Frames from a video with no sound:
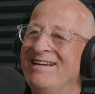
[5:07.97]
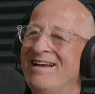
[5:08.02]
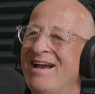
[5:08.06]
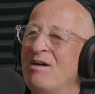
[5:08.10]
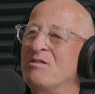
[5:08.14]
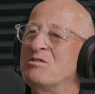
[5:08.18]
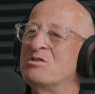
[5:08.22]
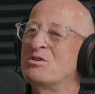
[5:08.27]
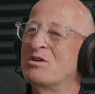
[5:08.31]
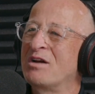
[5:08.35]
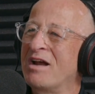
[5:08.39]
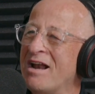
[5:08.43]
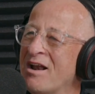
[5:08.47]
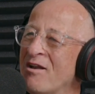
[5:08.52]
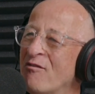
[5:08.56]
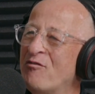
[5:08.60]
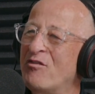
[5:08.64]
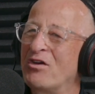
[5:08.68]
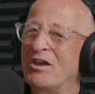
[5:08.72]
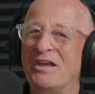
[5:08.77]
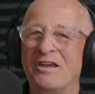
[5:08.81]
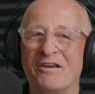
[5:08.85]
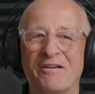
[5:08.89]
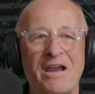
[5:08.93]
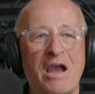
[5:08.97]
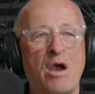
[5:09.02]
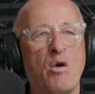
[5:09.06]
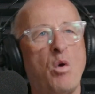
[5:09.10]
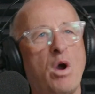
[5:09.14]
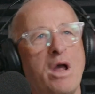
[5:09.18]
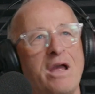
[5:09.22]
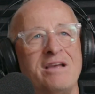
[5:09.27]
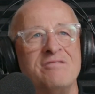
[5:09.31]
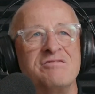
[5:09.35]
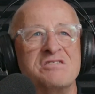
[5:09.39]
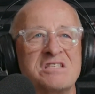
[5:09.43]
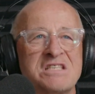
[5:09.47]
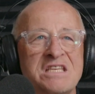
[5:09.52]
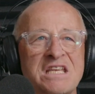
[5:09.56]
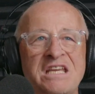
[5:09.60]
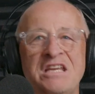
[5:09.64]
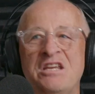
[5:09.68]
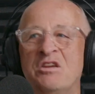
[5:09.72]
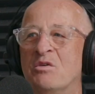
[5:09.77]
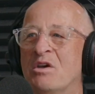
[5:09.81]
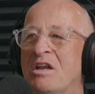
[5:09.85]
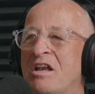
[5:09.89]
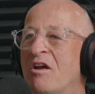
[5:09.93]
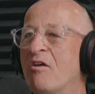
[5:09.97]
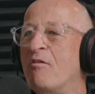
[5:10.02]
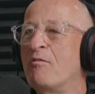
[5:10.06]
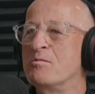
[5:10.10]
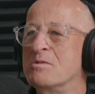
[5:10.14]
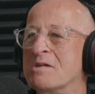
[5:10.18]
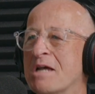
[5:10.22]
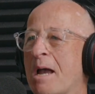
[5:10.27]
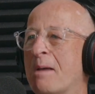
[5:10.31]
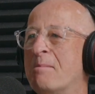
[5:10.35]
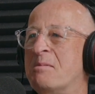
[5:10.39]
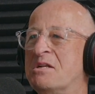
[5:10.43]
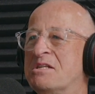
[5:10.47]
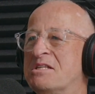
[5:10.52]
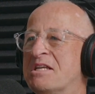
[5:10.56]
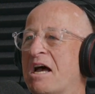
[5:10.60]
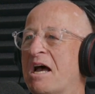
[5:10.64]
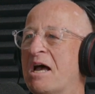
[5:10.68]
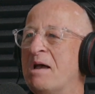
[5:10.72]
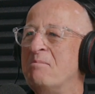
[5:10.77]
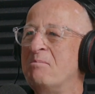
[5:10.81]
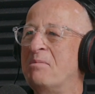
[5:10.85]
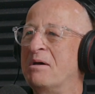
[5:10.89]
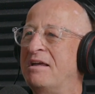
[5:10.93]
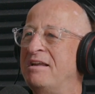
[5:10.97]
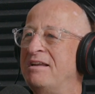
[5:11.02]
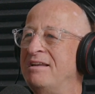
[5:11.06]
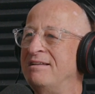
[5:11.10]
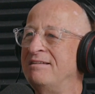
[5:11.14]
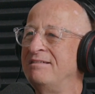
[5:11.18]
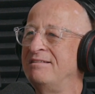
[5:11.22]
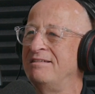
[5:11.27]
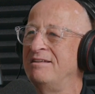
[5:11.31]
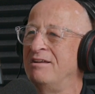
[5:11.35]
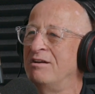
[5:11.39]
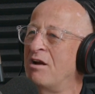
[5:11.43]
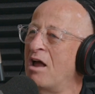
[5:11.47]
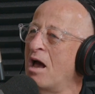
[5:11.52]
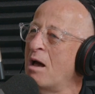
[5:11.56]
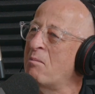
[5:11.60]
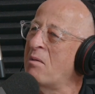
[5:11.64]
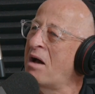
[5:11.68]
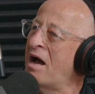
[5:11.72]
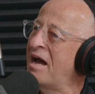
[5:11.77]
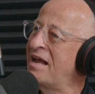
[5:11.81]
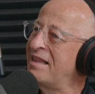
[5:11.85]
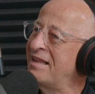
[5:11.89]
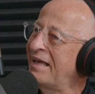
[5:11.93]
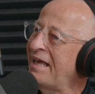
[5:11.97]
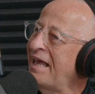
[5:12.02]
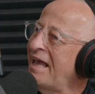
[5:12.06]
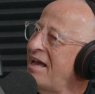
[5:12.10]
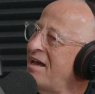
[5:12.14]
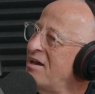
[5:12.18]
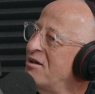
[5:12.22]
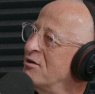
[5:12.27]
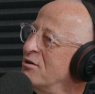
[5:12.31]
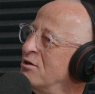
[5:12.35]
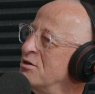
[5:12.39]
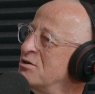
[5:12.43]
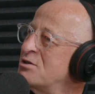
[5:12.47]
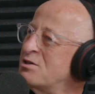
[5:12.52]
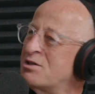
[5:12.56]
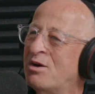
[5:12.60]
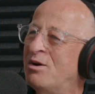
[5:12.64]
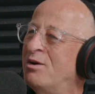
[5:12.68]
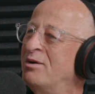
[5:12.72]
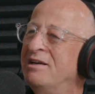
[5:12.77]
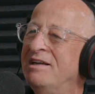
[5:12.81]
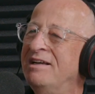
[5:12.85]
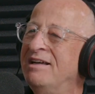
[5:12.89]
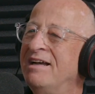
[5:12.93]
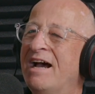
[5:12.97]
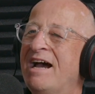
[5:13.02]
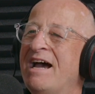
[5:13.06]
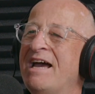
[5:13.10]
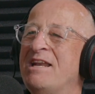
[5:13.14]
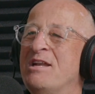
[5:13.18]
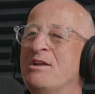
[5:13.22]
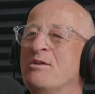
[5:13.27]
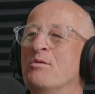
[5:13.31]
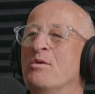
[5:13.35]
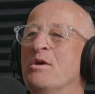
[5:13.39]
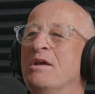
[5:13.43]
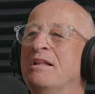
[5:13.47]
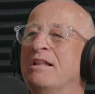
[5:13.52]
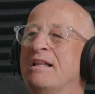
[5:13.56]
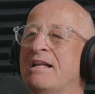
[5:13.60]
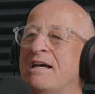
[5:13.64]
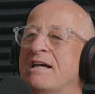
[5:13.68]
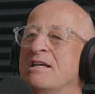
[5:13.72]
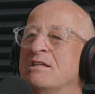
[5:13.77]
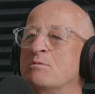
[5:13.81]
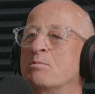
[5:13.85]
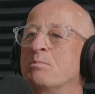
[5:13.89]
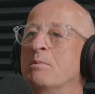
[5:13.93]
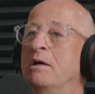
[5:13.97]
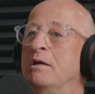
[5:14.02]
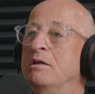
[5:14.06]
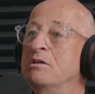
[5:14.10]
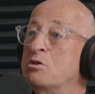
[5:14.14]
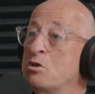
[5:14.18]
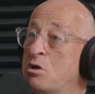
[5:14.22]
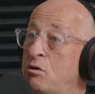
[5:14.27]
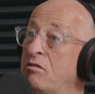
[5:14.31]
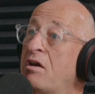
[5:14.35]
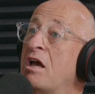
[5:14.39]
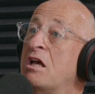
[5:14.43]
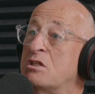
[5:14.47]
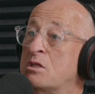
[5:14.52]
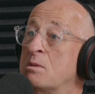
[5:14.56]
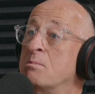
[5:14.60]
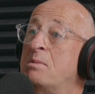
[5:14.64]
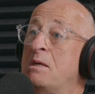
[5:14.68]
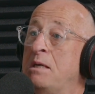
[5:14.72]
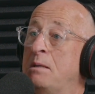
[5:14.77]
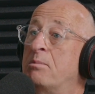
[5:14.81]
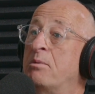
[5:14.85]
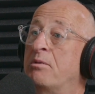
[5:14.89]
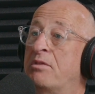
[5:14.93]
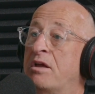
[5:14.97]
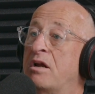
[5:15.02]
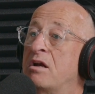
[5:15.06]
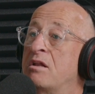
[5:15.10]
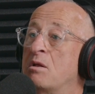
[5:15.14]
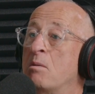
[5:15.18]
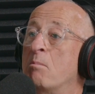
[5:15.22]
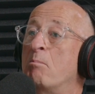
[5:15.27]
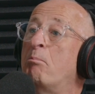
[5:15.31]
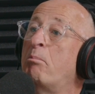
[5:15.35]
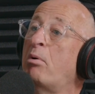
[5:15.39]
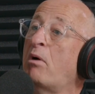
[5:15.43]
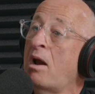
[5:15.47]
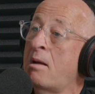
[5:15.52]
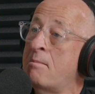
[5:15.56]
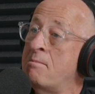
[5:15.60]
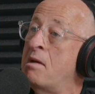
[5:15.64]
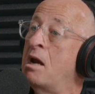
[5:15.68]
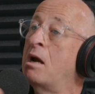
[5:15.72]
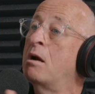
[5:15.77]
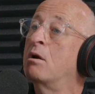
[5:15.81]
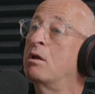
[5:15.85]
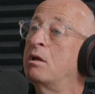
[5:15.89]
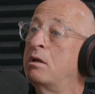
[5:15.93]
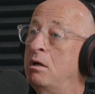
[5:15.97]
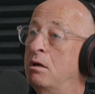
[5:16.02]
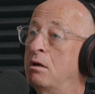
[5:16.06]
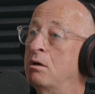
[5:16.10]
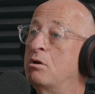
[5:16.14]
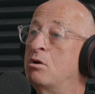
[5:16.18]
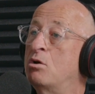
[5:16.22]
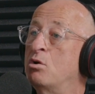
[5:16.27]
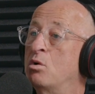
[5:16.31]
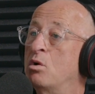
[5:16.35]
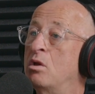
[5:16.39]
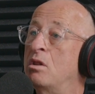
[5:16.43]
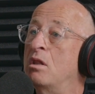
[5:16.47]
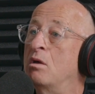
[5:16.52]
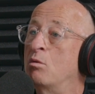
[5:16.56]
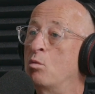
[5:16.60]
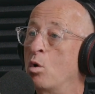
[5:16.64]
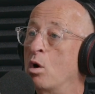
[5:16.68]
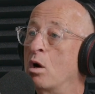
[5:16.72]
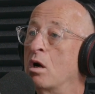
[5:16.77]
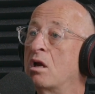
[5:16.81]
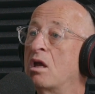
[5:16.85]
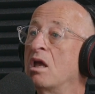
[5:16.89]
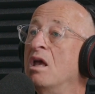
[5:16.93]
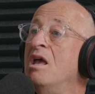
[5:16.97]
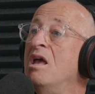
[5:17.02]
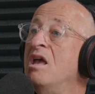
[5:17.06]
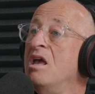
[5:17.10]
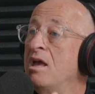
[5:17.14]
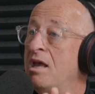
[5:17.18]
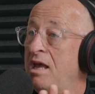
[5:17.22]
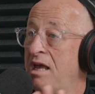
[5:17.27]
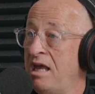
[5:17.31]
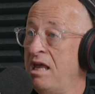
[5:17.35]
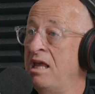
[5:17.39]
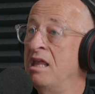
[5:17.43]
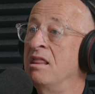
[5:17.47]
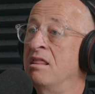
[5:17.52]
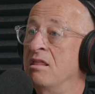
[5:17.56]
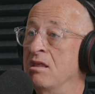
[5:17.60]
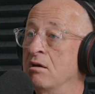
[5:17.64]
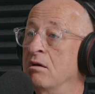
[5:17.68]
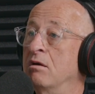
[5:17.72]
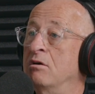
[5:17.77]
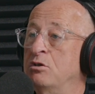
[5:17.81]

I was trying to figure out, well, I've seen you in here from time to time, but you're not behind the counter, so I didn't realize. But so you've got some people there that primarily are doing the work in the